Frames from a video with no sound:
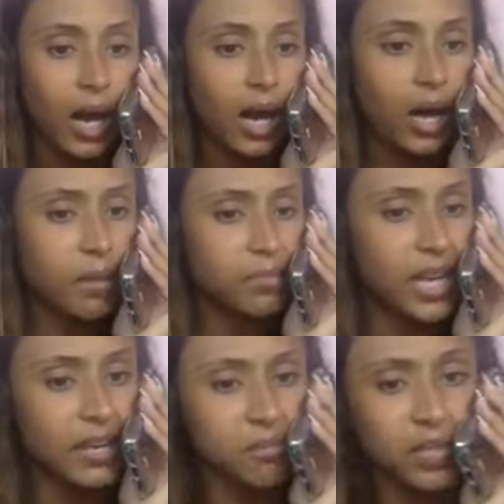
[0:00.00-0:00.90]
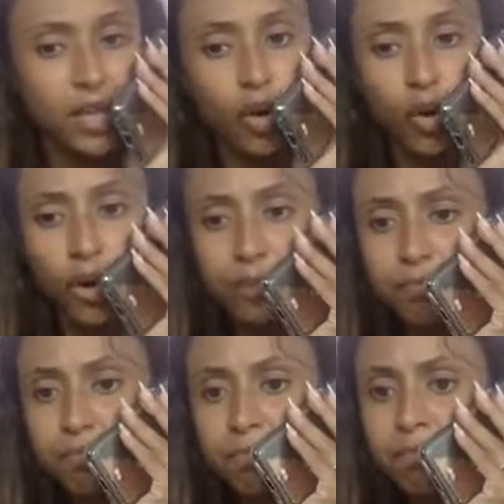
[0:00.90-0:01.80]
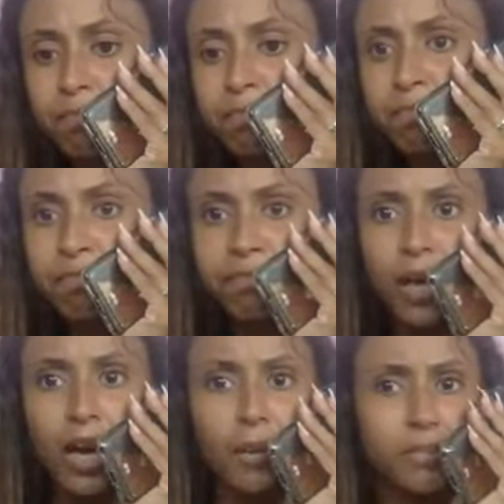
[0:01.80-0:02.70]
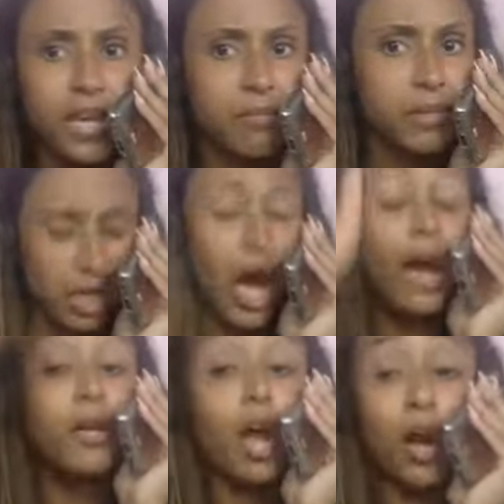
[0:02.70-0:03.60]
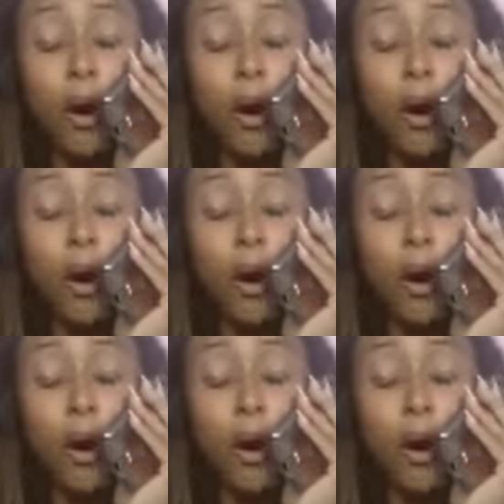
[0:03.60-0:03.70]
Update me, Lord. Update me. Update